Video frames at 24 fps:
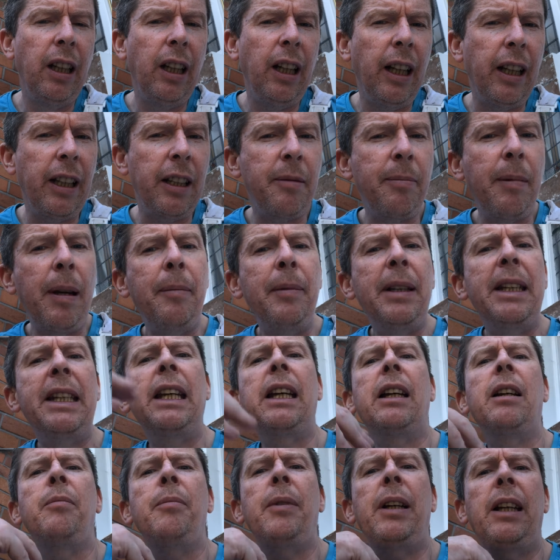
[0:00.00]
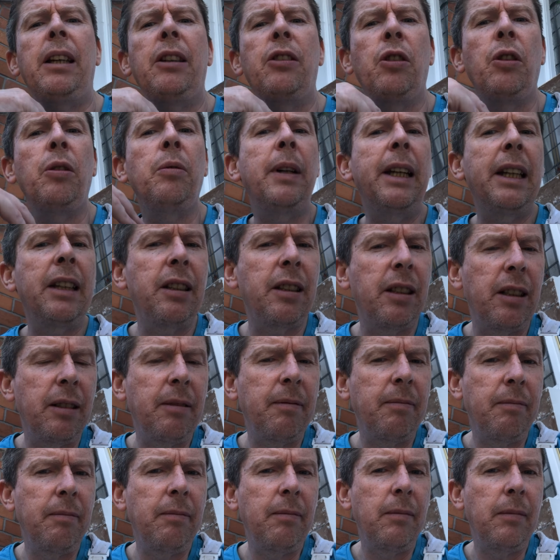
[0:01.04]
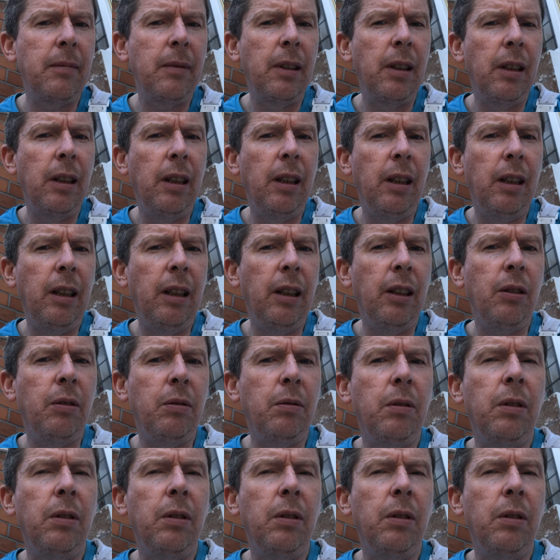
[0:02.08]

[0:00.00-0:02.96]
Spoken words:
and it's maybe taking me 2 weeks. And